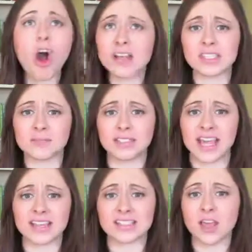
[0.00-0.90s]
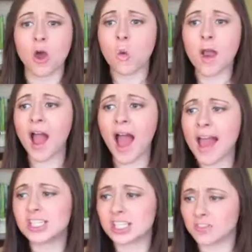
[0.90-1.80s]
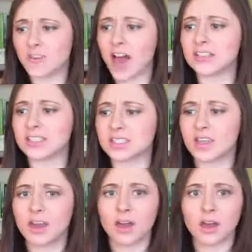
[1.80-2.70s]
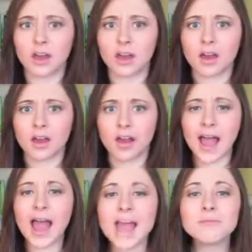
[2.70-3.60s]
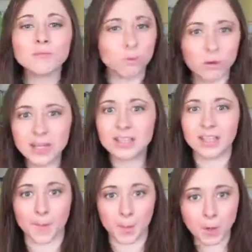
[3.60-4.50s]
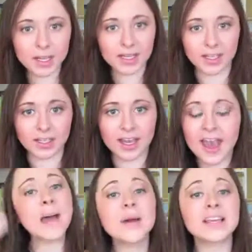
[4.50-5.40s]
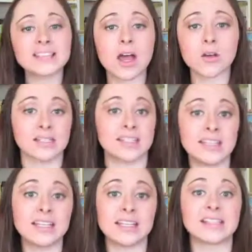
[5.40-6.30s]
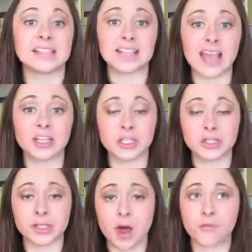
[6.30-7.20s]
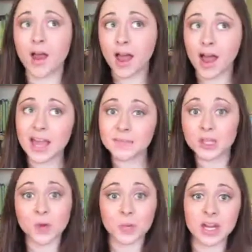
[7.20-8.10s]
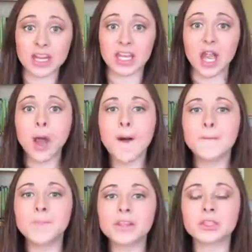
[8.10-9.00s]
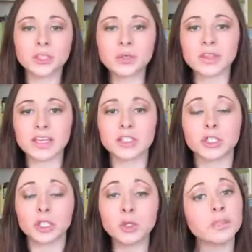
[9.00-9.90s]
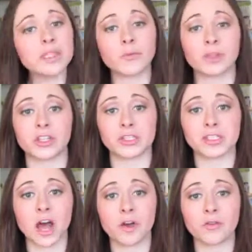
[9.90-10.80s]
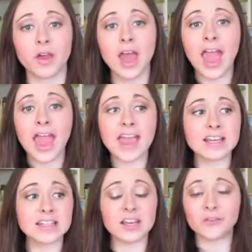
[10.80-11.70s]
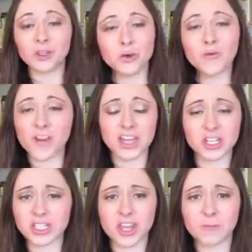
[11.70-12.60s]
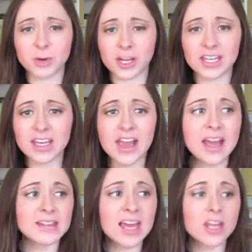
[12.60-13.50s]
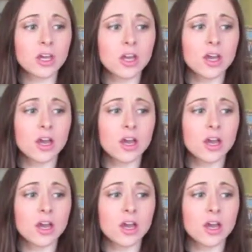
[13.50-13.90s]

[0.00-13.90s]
awesome days where I just felt, I'm really pretty. That might sound conceited, saying to yourself, I'm so pretty. But the truth is, you live with yourself. And if you don't find yourself pretty, then